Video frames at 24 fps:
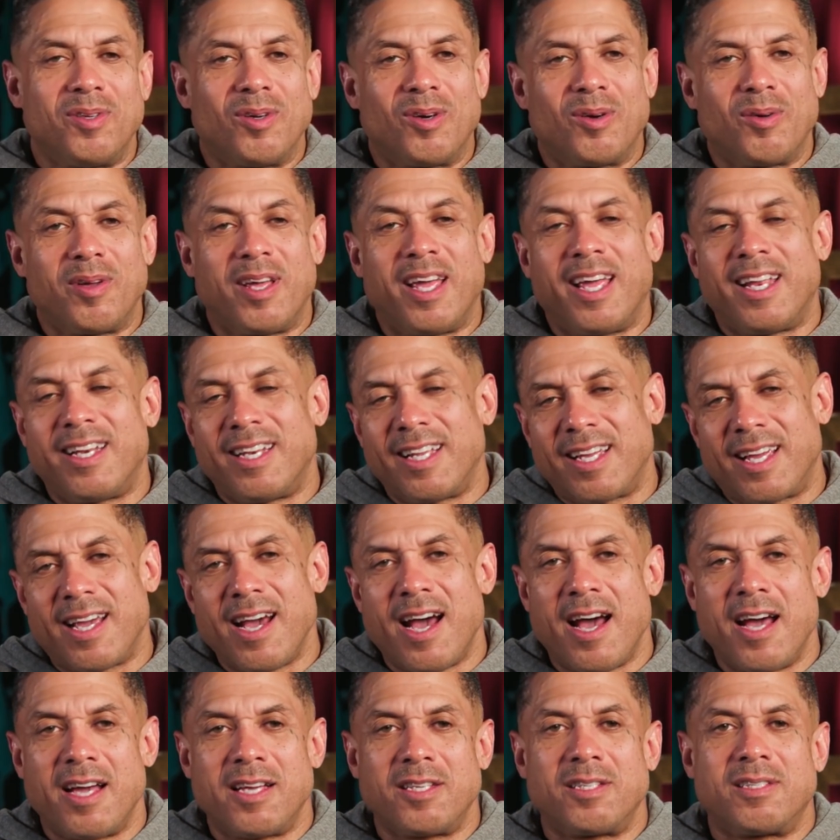you know, and the
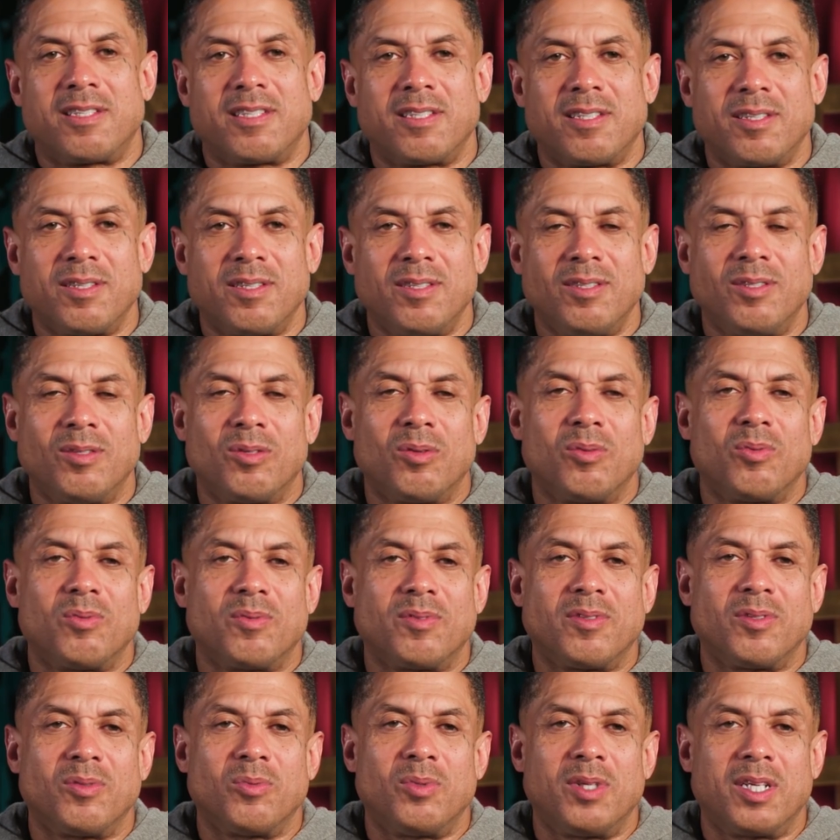guys, you know,
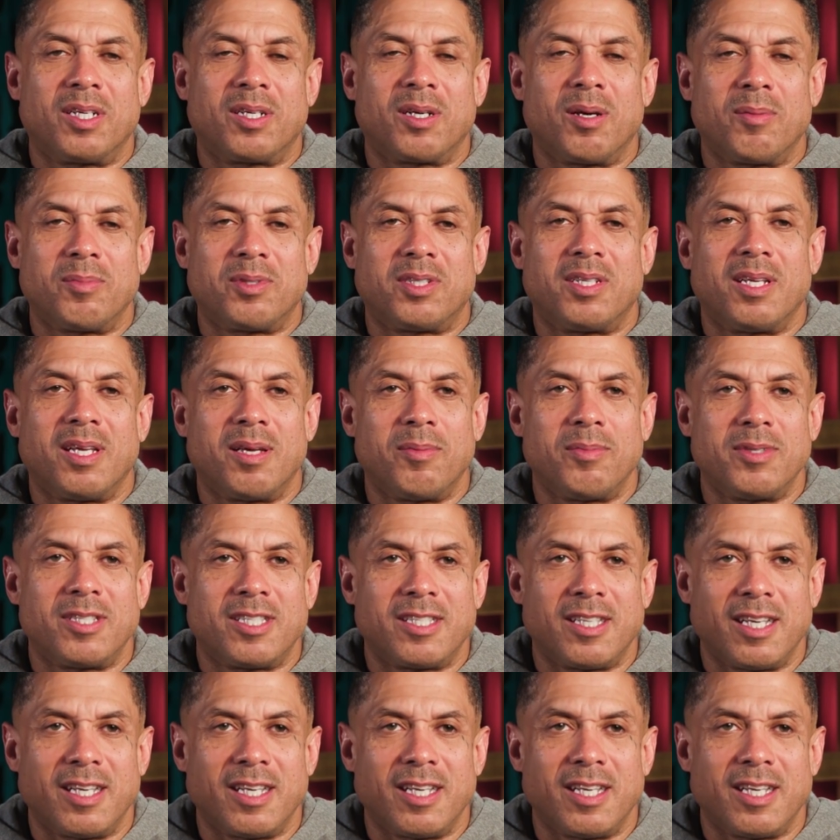when it comes to him and